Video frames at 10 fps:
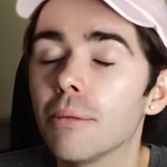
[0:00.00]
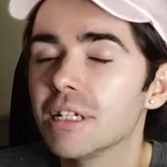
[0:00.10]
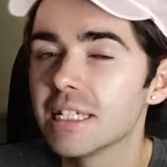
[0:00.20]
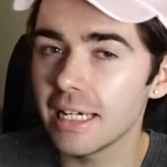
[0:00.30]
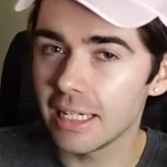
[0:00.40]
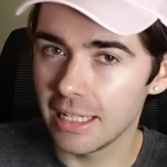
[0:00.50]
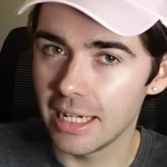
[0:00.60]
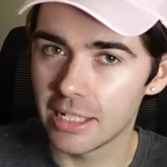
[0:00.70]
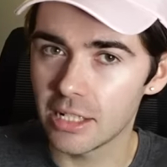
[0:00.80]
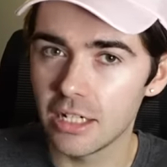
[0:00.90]
particularly
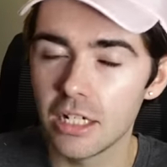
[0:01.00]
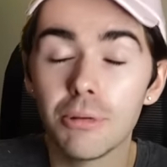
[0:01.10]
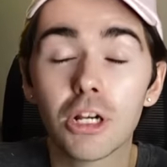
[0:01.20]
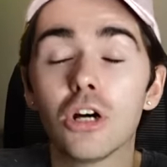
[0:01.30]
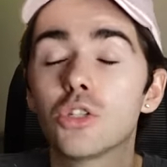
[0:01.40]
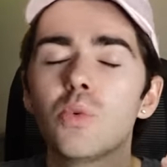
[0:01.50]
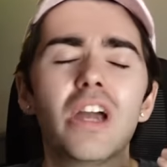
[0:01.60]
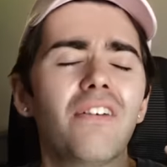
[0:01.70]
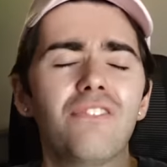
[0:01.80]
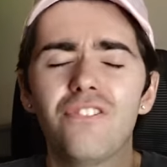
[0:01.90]
excited because we
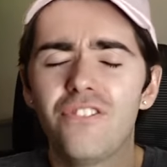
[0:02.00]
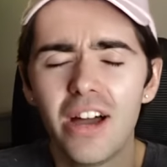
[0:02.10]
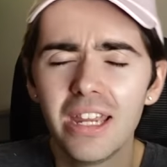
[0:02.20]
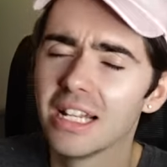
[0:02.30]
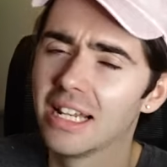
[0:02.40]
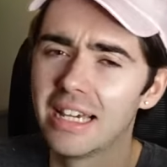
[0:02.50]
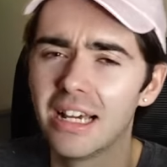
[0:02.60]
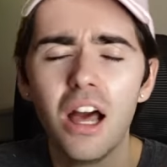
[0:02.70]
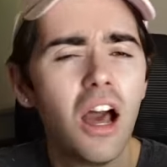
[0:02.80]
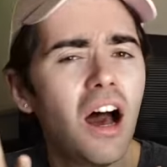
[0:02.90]
are finally,
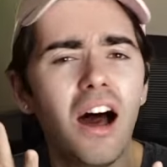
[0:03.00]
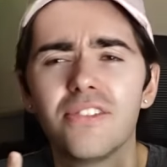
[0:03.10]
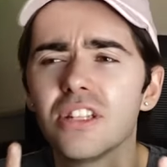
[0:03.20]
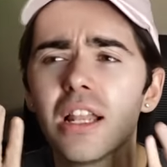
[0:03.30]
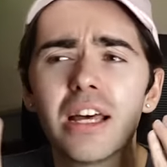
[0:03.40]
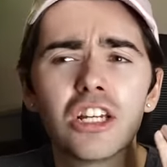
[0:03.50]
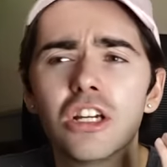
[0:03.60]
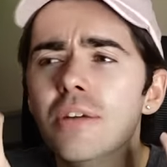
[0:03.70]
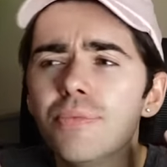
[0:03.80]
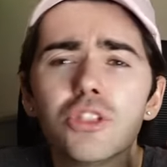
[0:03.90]
after like